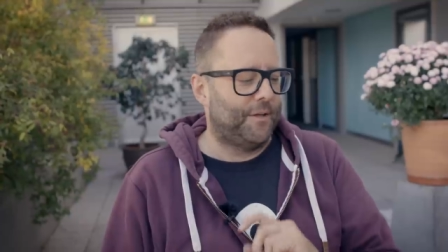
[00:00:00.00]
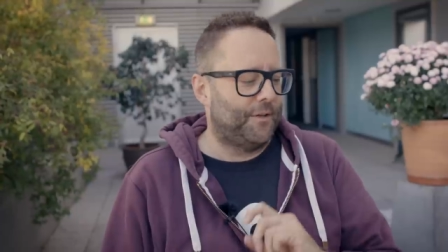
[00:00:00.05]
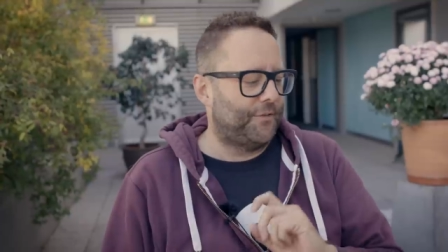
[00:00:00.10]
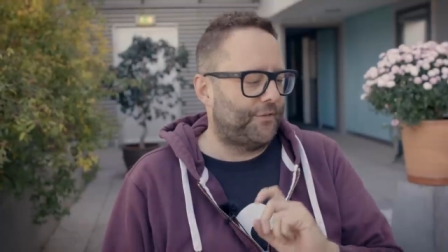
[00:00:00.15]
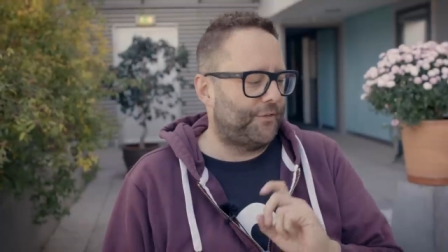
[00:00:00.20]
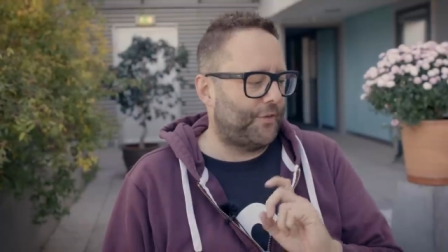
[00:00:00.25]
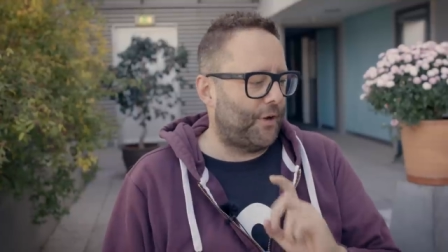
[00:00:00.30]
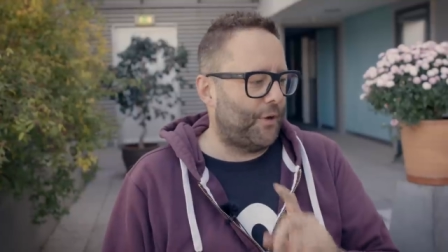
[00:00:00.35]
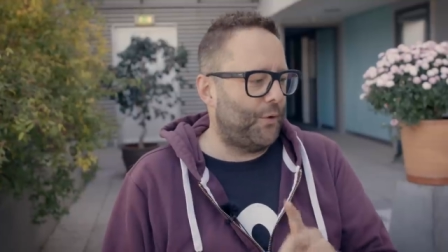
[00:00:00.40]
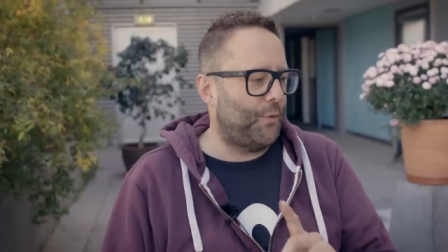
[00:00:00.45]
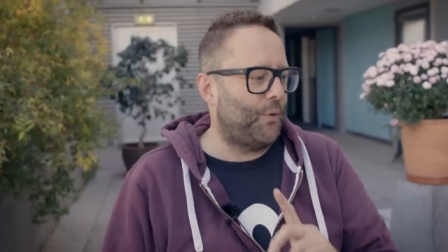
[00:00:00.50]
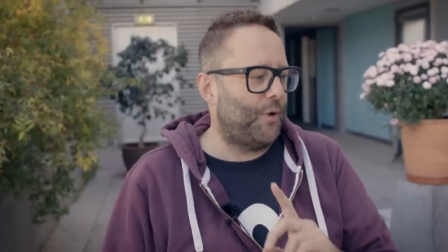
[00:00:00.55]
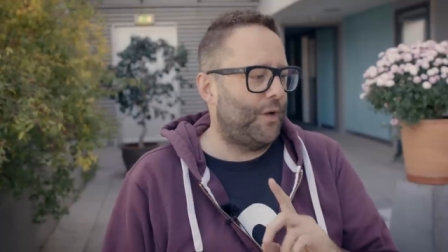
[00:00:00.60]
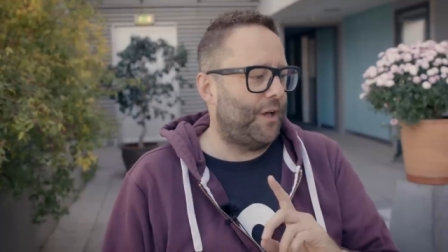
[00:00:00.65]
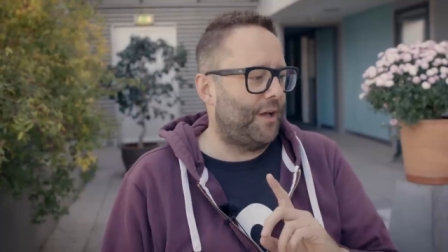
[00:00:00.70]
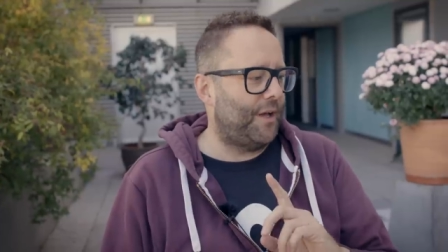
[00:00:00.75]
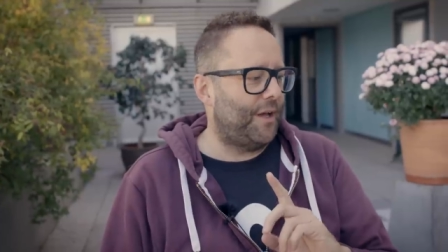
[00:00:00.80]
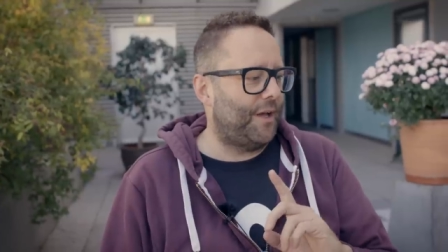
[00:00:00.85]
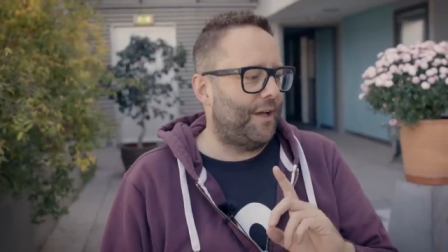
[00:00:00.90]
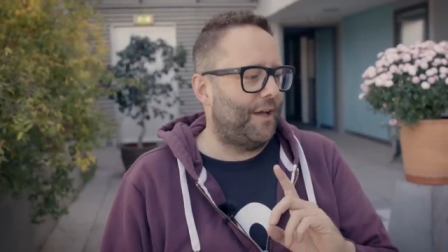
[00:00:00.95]
So
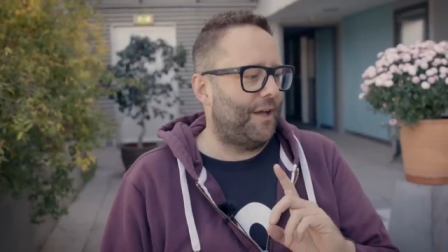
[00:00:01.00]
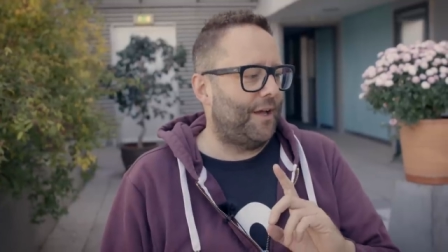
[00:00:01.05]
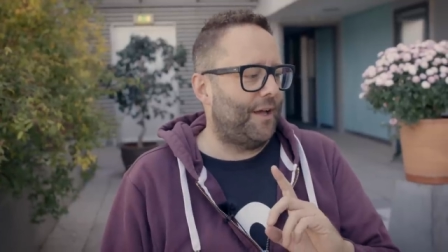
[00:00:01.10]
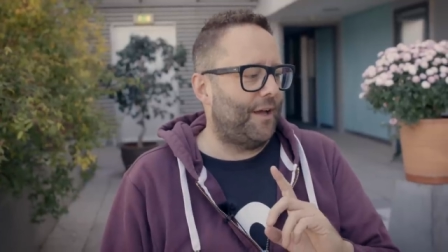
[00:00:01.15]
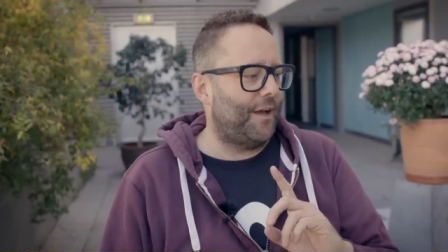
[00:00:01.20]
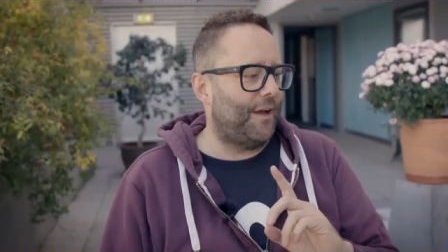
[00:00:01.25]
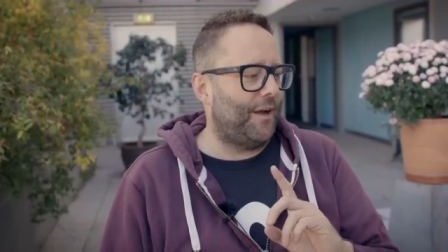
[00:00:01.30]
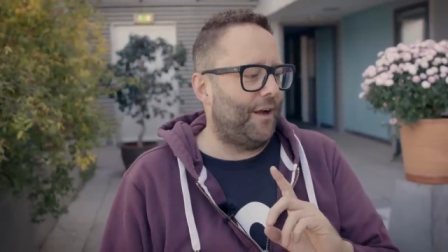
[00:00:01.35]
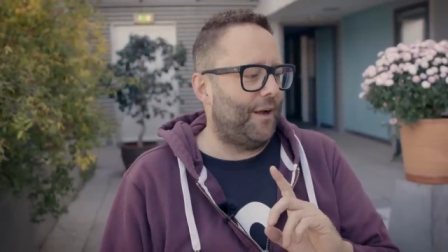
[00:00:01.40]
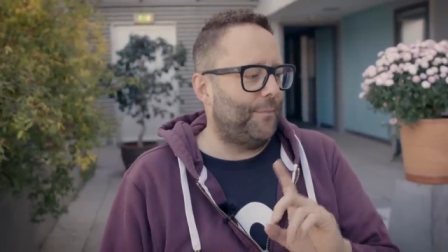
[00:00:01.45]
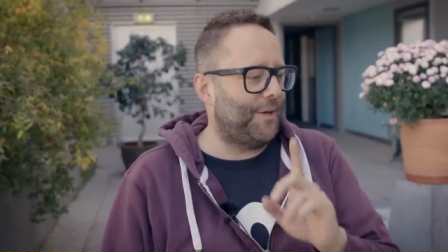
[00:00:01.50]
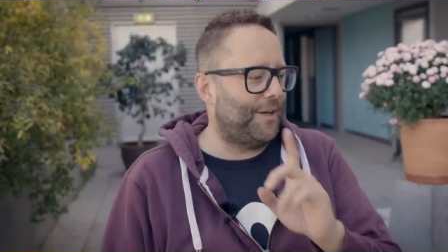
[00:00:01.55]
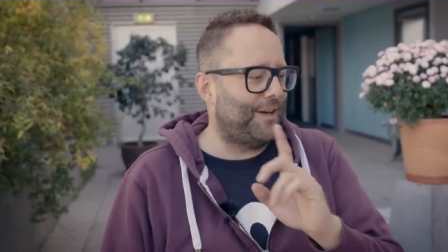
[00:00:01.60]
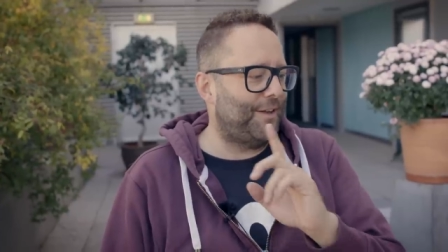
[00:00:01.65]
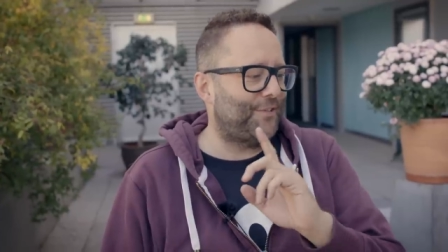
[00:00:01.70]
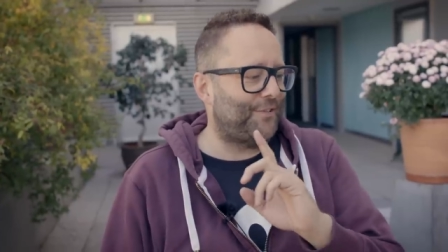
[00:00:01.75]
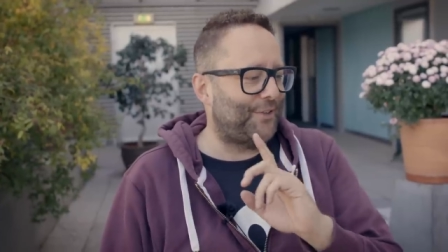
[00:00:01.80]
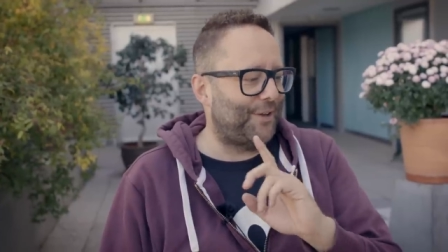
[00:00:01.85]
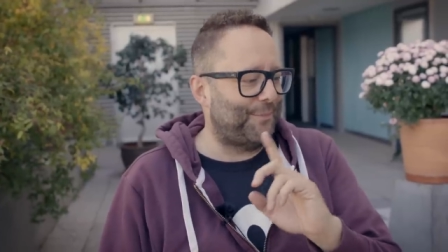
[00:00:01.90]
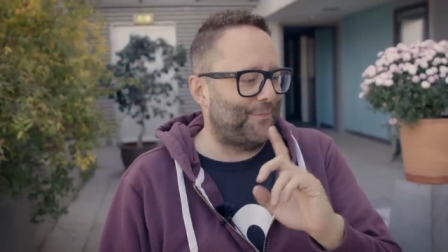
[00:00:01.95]
I'm
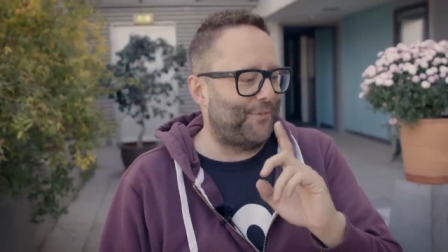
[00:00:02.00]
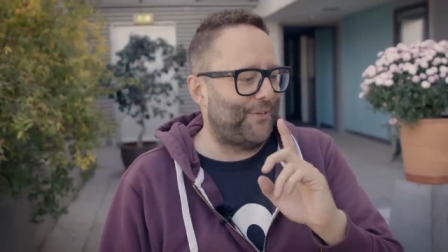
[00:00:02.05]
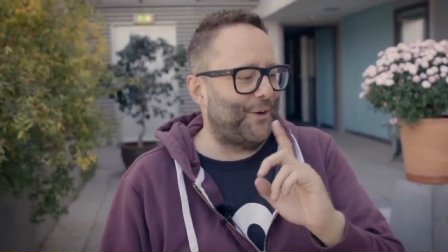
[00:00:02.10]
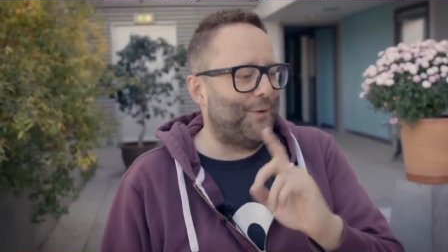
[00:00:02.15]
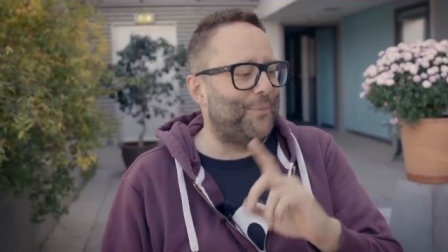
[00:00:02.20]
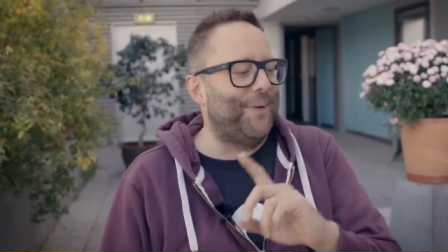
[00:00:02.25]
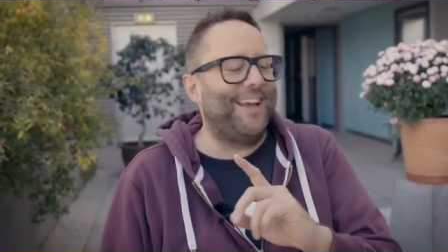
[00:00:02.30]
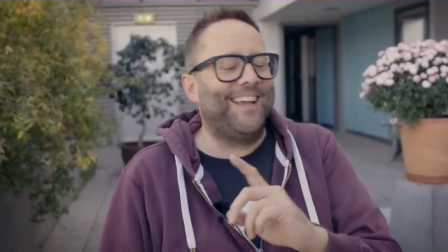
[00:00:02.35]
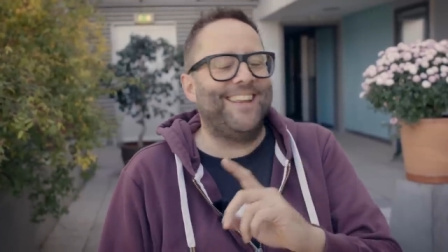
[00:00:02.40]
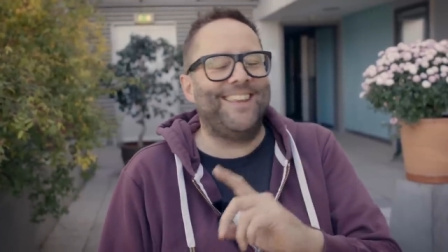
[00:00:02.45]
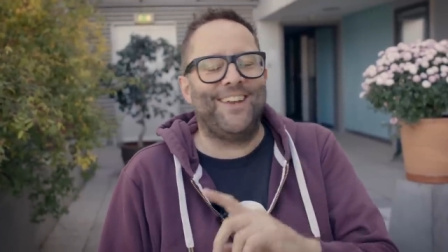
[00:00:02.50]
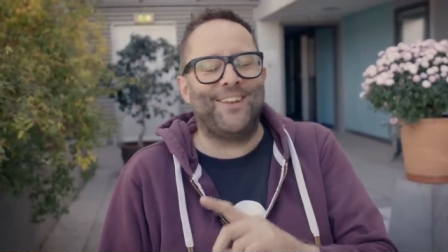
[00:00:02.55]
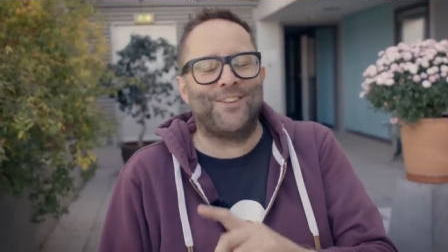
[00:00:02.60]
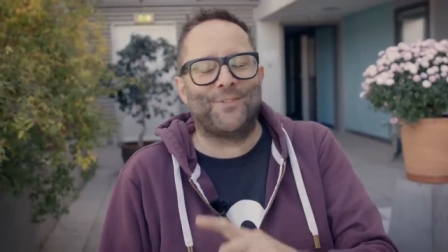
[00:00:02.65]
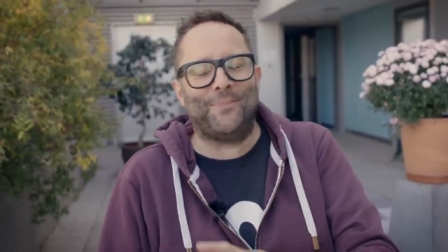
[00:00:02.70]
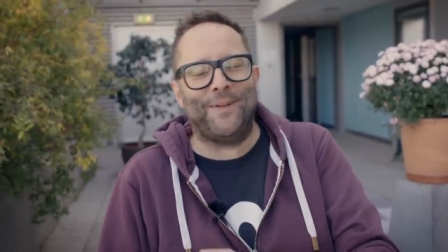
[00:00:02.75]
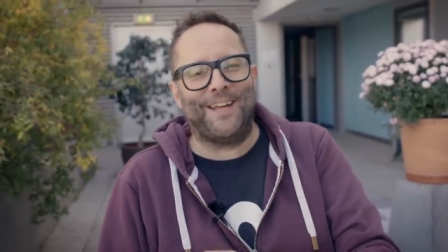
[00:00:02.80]
gonna stop filming this,